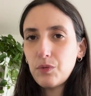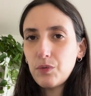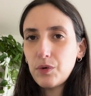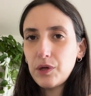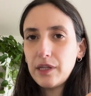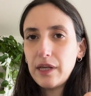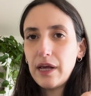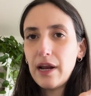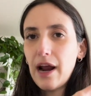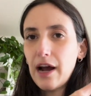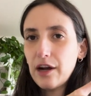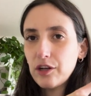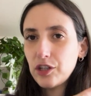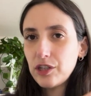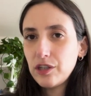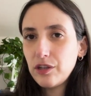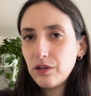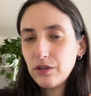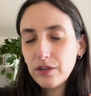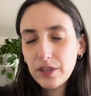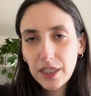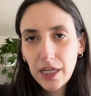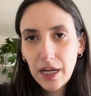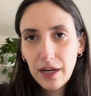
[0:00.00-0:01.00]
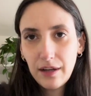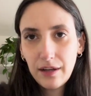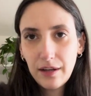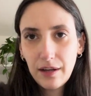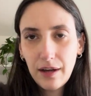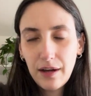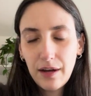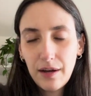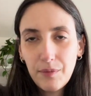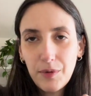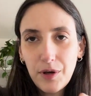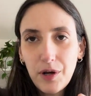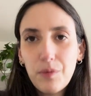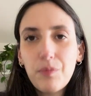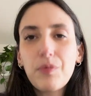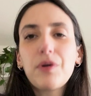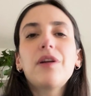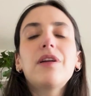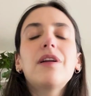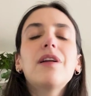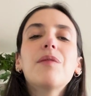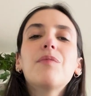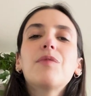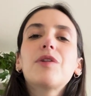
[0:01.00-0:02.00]
what that actually looks like. I'm gonna put
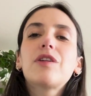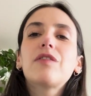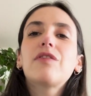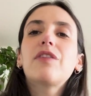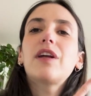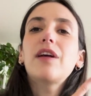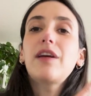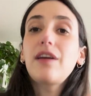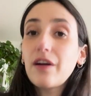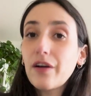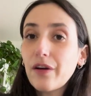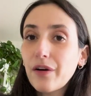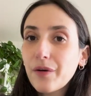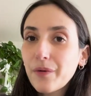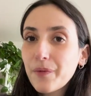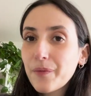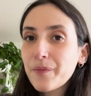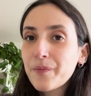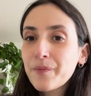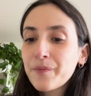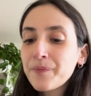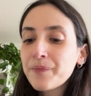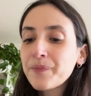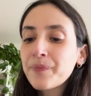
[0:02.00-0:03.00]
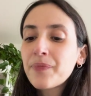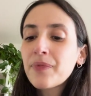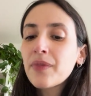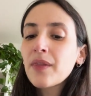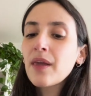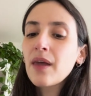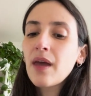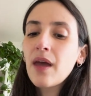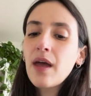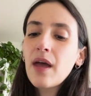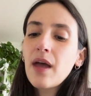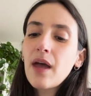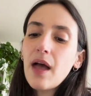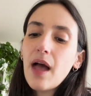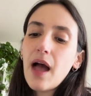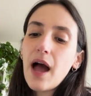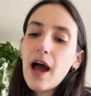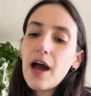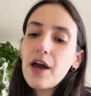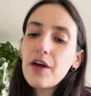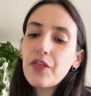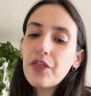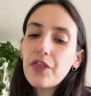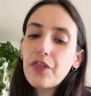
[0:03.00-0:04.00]
an image of it here.
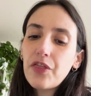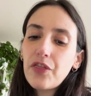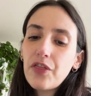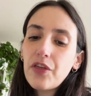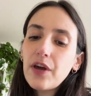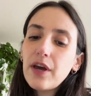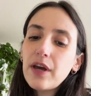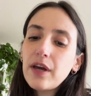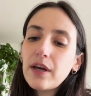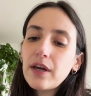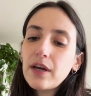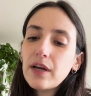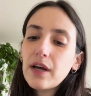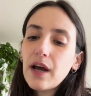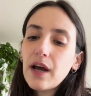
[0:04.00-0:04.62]
I think